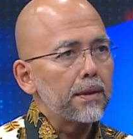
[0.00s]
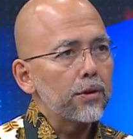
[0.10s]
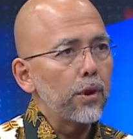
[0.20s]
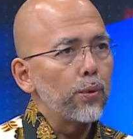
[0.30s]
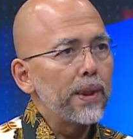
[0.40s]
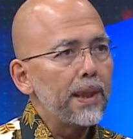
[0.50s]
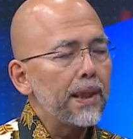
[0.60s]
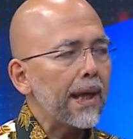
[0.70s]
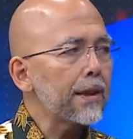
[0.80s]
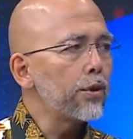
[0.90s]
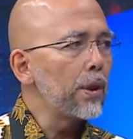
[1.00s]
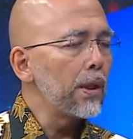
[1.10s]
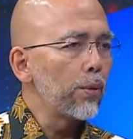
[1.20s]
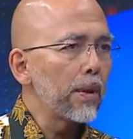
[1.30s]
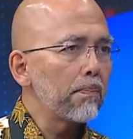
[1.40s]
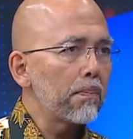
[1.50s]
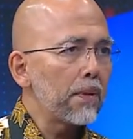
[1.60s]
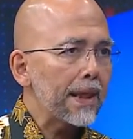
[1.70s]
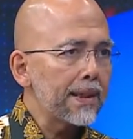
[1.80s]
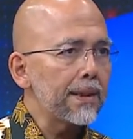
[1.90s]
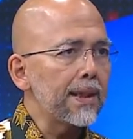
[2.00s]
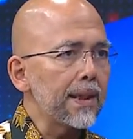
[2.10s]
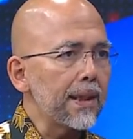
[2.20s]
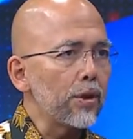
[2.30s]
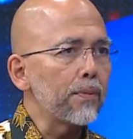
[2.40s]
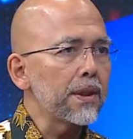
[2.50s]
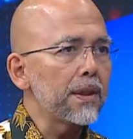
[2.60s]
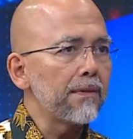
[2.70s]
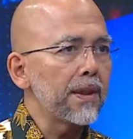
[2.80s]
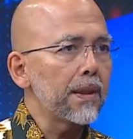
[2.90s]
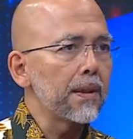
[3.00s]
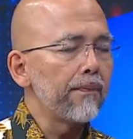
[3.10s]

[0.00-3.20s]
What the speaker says: So we actually were practicing Indo-Pacific